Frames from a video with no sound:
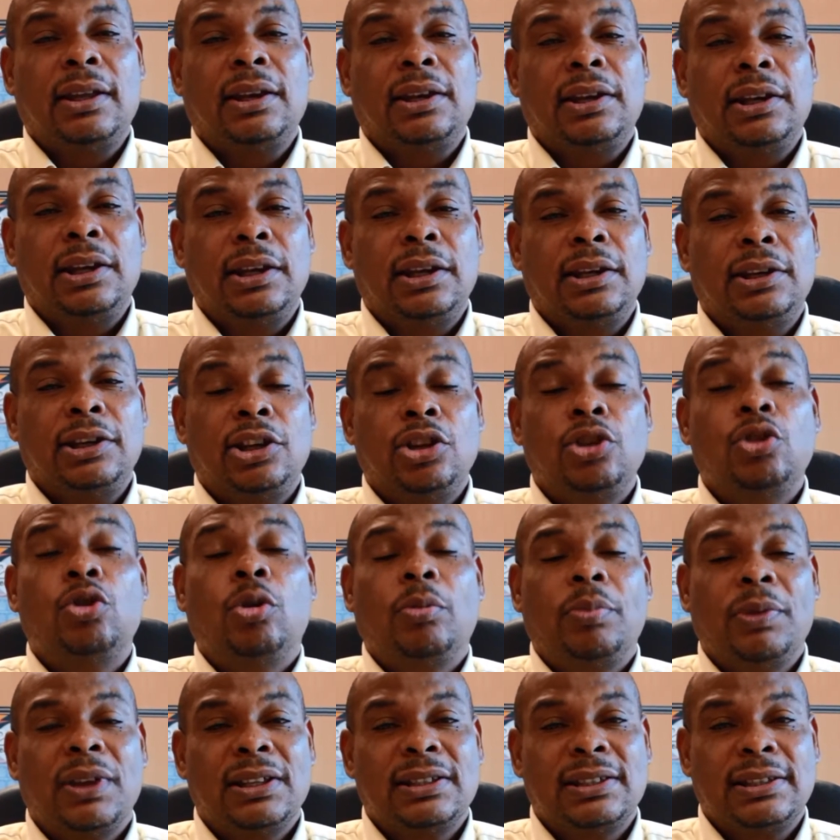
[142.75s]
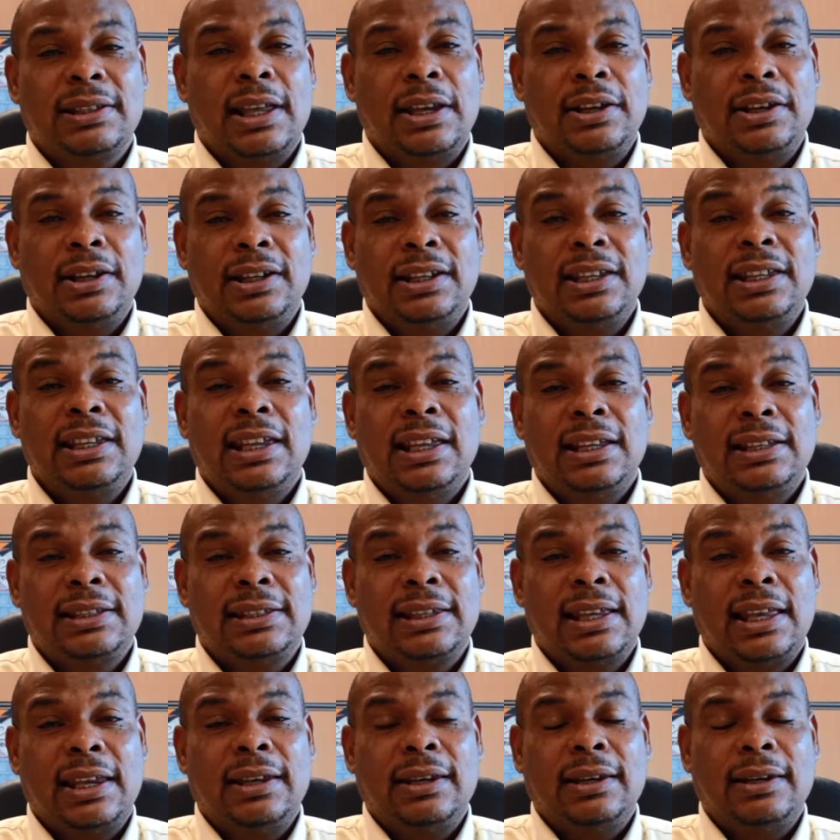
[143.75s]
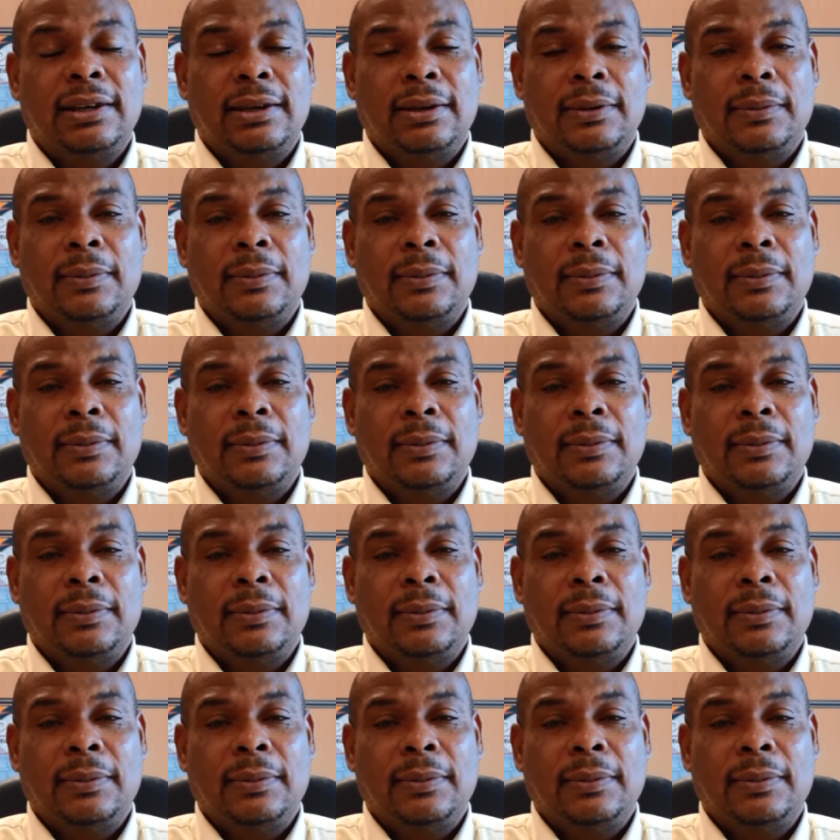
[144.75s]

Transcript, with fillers: the European standard, EN standard,